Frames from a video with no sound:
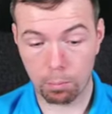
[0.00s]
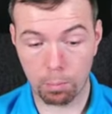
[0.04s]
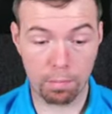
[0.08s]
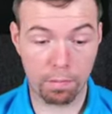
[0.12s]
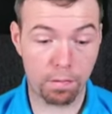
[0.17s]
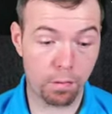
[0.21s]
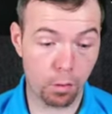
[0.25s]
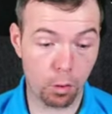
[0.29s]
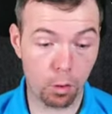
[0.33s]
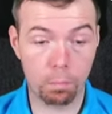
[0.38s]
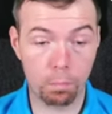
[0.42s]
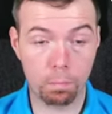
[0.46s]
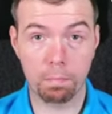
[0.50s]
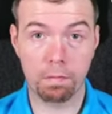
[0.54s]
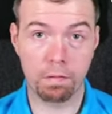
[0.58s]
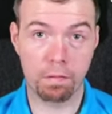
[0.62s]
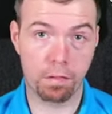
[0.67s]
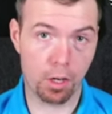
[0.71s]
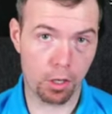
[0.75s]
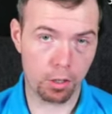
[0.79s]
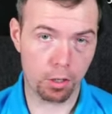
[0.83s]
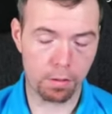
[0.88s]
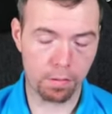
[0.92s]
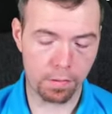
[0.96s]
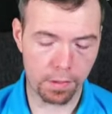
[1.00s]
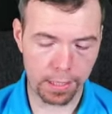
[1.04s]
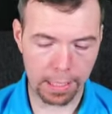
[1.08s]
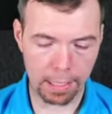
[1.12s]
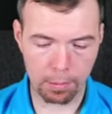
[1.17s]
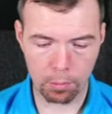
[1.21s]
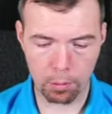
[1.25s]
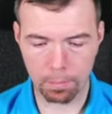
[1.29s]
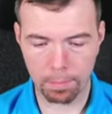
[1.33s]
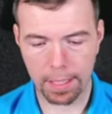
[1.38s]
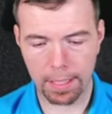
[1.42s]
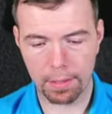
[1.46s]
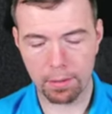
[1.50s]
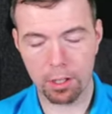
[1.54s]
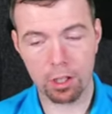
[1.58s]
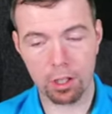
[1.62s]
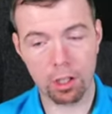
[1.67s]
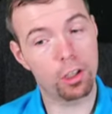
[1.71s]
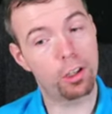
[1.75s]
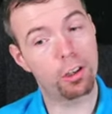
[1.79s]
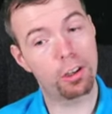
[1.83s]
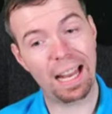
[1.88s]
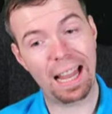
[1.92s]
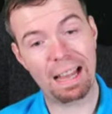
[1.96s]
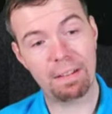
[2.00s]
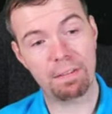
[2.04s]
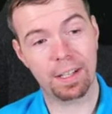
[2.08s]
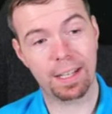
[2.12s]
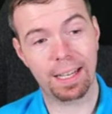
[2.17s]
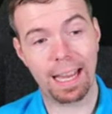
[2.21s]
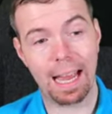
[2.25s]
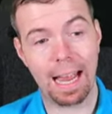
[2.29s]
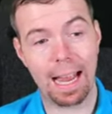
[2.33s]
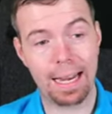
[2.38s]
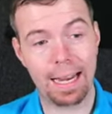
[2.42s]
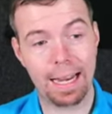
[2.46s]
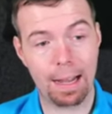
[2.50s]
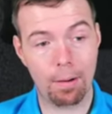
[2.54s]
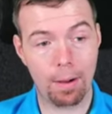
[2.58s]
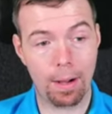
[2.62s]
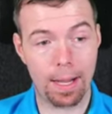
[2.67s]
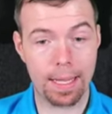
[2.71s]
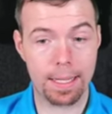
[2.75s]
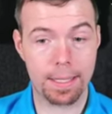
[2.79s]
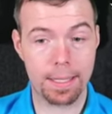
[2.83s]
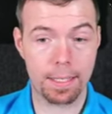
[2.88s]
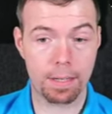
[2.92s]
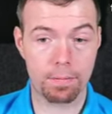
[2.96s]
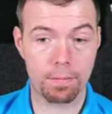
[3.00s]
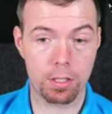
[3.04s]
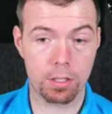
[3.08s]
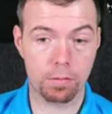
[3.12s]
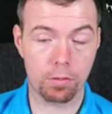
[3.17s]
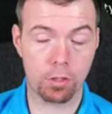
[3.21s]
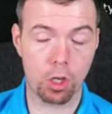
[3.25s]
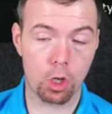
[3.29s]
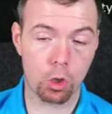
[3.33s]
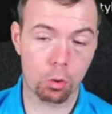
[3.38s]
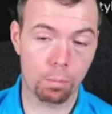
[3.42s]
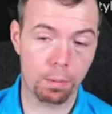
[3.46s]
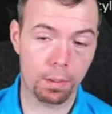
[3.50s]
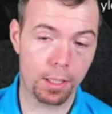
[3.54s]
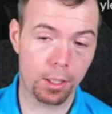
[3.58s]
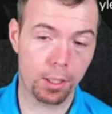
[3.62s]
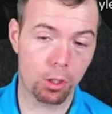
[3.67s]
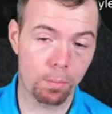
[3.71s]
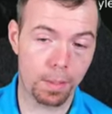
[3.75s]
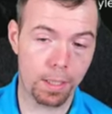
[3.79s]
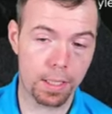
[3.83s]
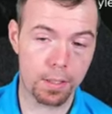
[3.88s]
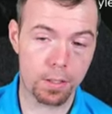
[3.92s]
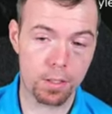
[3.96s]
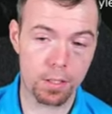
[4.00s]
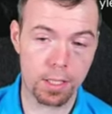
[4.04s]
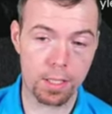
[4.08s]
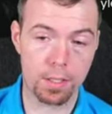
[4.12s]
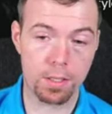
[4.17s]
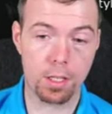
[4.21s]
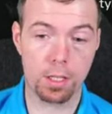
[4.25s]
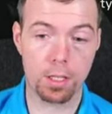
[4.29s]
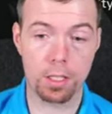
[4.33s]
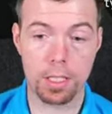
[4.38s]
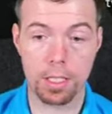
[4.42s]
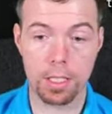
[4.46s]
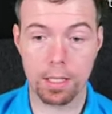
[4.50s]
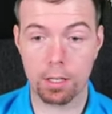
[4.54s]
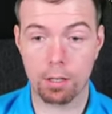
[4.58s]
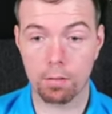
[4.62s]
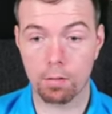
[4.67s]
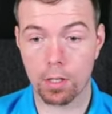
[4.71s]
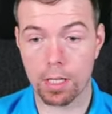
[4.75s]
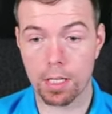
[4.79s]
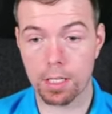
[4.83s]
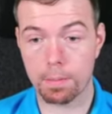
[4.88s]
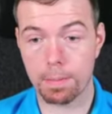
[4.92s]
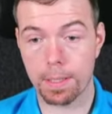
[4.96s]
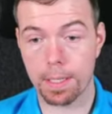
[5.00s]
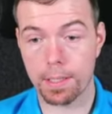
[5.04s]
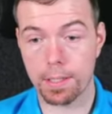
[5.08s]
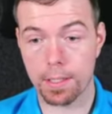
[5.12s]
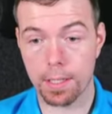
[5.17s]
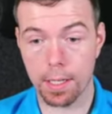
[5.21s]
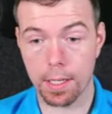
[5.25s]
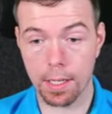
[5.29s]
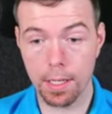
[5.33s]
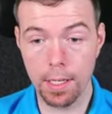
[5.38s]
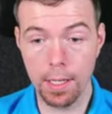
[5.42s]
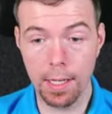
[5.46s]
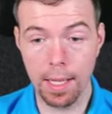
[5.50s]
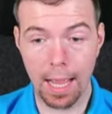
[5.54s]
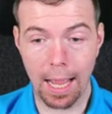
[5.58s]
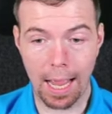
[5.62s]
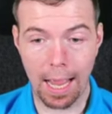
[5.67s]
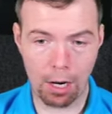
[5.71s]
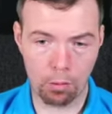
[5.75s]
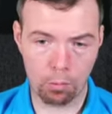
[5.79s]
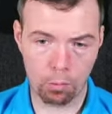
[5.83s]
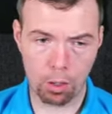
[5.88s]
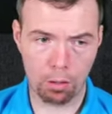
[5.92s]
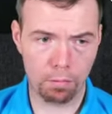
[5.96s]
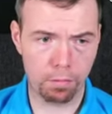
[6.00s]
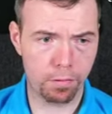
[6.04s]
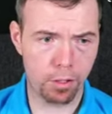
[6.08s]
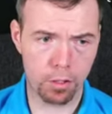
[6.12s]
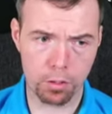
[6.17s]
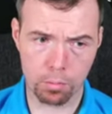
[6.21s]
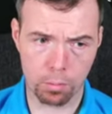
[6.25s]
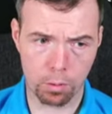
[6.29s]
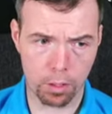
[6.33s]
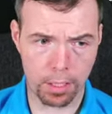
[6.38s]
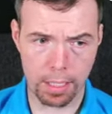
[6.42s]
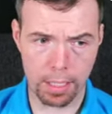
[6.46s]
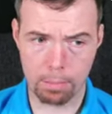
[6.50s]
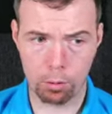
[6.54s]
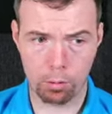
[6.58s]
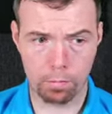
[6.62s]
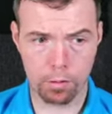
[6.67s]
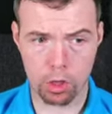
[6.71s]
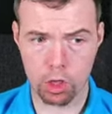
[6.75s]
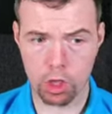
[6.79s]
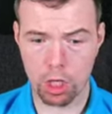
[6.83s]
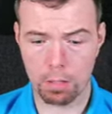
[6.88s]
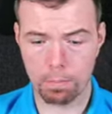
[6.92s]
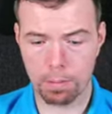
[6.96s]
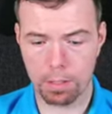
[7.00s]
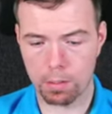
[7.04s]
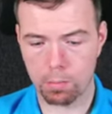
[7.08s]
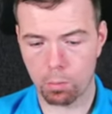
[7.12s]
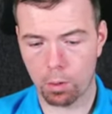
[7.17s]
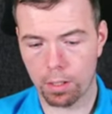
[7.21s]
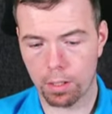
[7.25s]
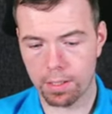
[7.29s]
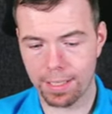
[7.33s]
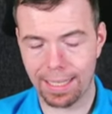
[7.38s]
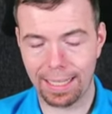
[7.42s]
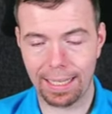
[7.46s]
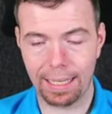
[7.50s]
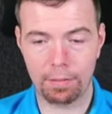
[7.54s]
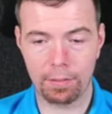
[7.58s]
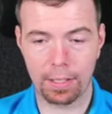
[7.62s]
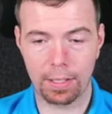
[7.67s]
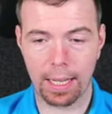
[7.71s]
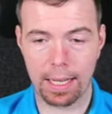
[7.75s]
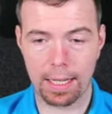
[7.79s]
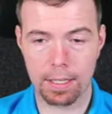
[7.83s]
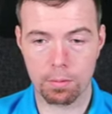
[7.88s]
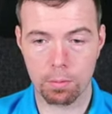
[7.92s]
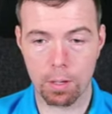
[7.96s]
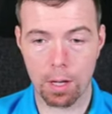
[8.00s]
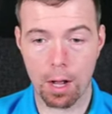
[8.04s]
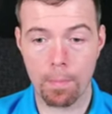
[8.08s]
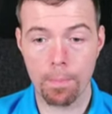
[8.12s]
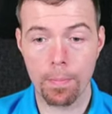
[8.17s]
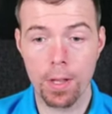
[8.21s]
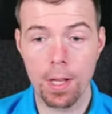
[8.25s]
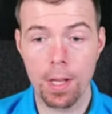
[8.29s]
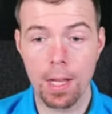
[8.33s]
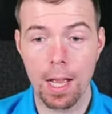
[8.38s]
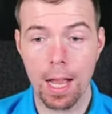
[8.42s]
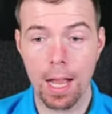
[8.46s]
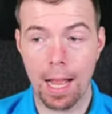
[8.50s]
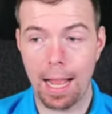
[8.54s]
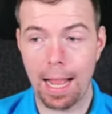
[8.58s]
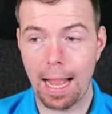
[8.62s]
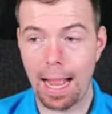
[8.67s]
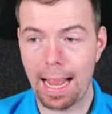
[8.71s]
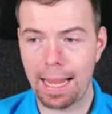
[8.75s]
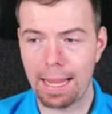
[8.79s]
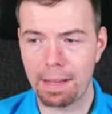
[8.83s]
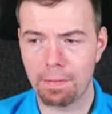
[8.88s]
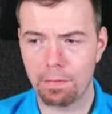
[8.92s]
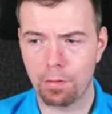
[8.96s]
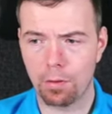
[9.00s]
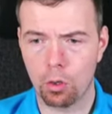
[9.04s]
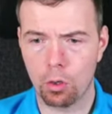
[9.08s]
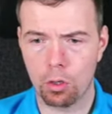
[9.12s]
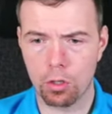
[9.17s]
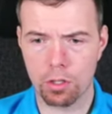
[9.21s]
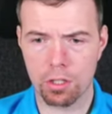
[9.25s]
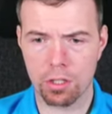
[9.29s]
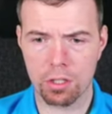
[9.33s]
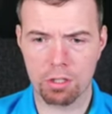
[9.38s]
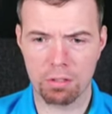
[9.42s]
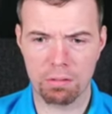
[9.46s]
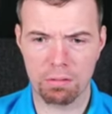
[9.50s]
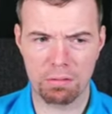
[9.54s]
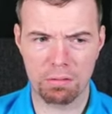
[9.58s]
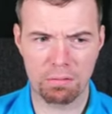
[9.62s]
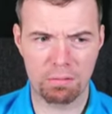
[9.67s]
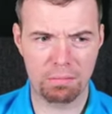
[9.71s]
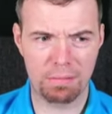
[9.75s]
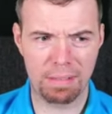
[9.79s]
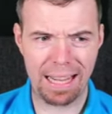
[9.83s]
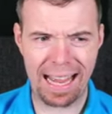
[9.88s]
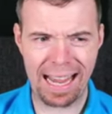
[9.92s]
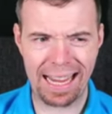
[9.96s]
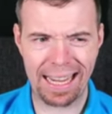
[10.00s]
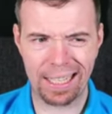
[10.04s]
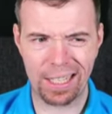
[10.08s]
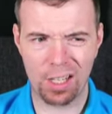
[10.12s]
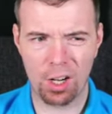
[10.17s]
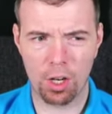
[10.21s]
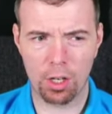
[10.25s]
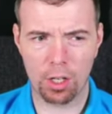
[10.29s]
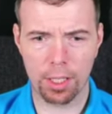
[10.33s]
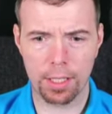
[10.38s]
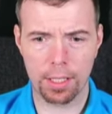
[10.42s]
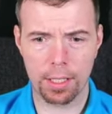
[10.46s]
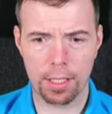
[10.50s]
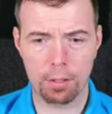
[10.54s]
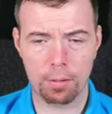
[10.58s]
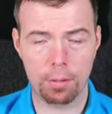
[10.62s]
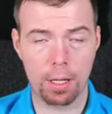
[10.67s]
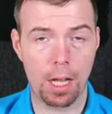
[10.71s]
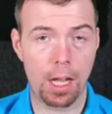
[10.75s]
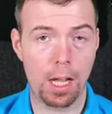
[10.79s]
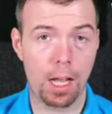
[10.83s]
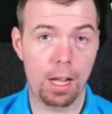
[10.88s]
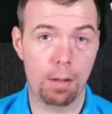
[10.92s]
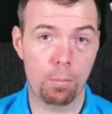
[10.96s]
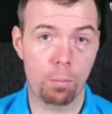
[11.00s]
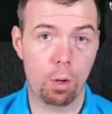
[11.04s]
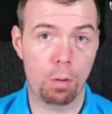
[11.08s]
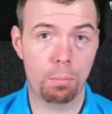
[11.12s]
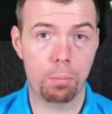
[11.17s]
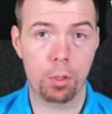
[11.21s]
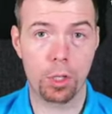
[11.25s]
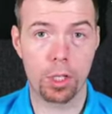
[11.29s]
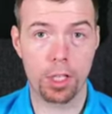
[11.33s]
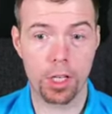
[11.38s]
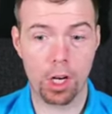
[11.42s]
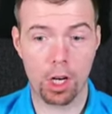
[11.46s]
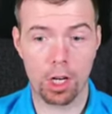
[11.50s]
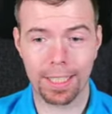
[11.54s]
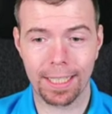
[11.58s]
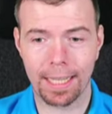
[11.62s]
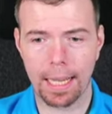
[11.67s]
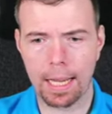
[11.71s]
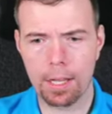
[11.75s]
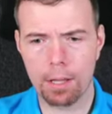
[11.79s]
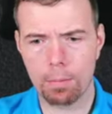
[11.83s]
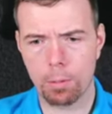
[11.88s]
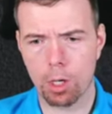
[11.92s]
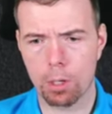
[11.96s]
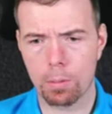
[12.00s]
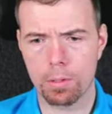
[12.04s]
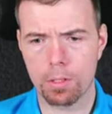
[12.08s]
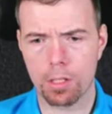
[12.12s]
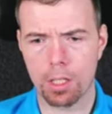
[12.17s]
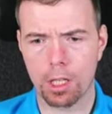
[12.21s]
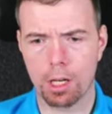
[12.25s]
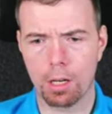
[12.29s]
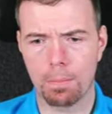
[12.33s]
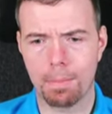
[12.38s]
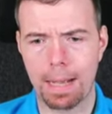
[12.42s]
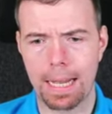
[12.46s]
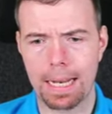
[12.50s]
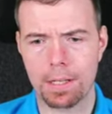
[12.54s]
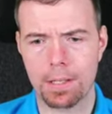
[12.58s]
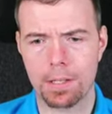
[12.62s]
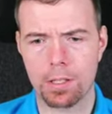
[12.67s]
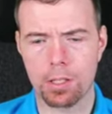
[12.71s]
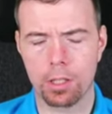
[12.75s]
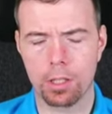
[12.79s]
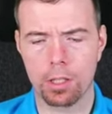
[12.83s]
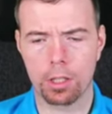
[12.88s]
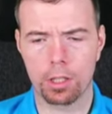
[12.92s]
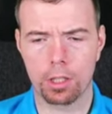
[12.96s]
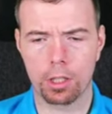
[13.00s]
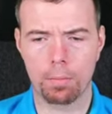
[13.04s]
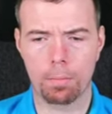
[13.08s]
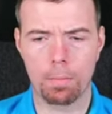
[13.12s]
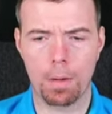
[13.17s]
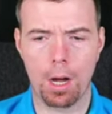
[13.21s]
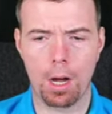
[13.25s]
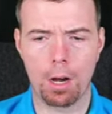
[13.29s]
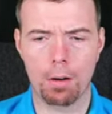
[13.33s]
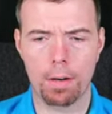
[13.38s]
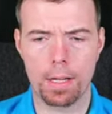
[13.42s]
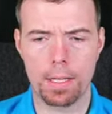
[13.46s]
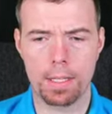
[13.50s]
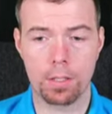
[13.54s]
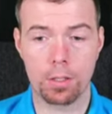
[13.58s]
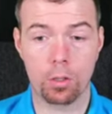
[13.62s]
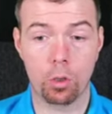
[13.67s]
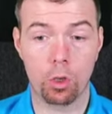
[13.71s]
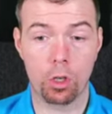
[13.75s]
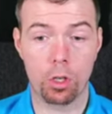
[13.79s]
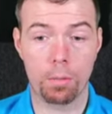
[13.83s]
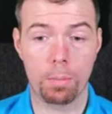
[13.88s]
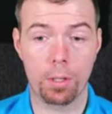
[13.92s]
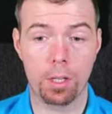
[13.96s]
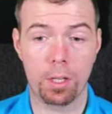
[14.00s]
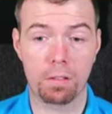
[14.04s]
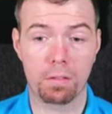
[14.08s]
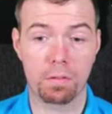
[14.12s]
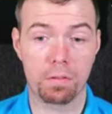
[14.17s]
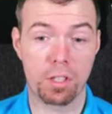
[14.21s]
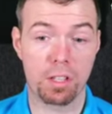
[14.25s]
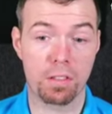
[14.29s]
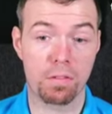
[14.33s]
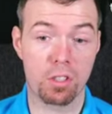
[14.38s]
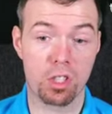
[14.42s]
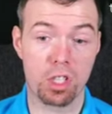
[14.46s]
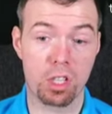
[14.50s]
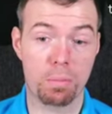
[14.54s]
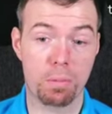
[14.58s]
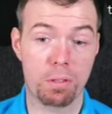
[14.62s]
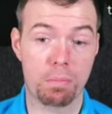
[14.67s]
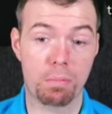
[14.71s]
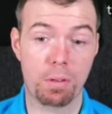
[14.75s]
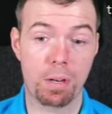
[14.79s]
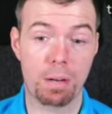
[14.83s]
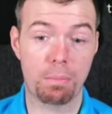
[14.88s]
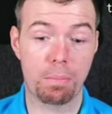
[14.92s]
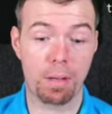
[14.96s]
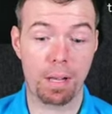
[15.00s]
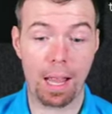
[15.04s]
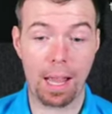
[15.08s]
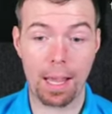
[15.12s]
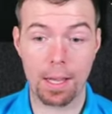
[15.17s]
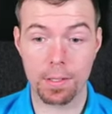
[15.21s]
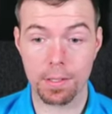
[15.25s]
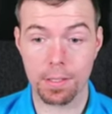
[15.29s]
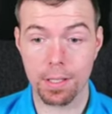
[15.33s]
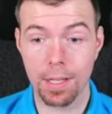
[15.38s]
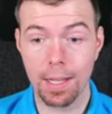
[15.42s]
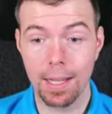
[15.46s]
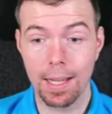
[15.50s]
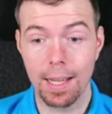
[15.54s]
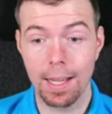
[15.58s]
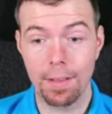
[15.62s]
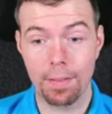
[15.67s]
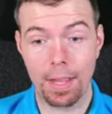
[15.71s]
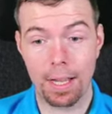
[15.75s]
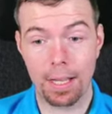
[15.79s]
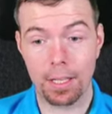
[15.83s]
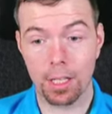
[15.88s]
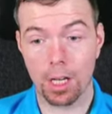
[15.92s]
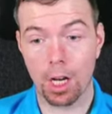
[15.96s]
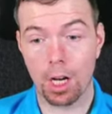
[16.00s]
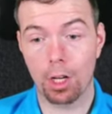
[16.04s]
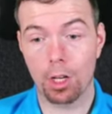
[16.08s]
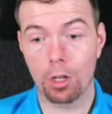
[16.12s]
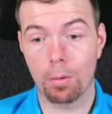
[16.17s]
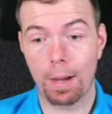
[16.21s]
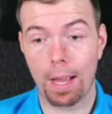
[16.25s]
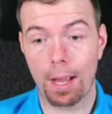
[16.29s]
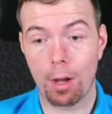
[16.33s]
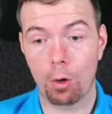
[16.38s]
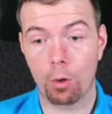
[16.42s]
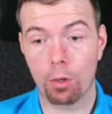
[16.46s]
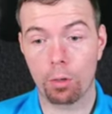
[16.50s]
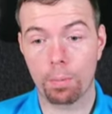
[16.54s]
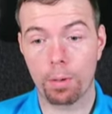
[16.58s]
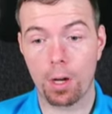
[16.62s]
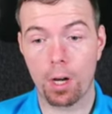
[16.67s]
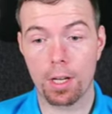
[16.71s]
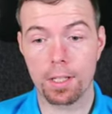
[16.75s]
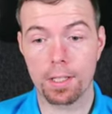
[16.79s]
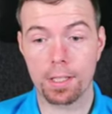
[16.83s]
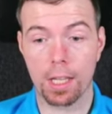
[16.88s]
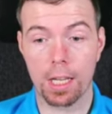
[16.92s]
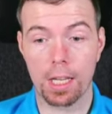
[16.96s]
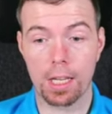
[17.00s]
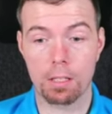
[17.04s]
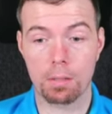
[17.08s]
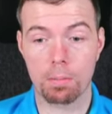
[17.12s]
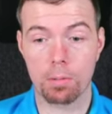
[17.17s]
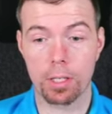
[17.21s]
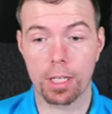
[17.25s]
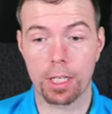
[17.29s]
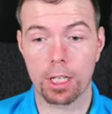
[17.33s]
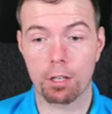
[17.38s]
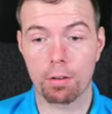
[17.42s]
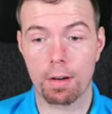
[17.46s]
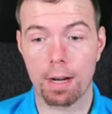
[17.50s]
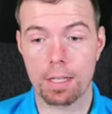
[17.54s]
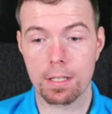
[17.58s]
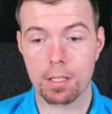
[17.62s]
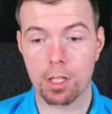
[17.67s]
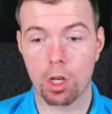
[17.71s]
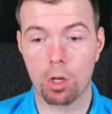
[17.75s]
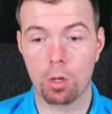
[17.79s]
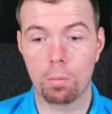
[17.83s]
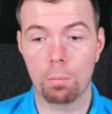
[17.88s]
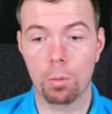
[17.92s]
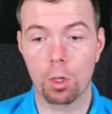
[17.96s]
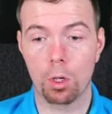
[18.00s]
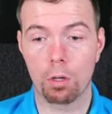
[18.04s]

for fodder, if you get what I mean. They're 11k now. 87s have gone up a little bit since I did the other SBC. Rolfo is one of them other cheapest ones at 11k as well. 84s, 89 at the 1.9k at the moment. So you've got Maddison, Gomarez, and Hoiberg, three of your cheapest Prem players. Then you've got who ate all the pies? Kingsbury, Carrasco, Muller,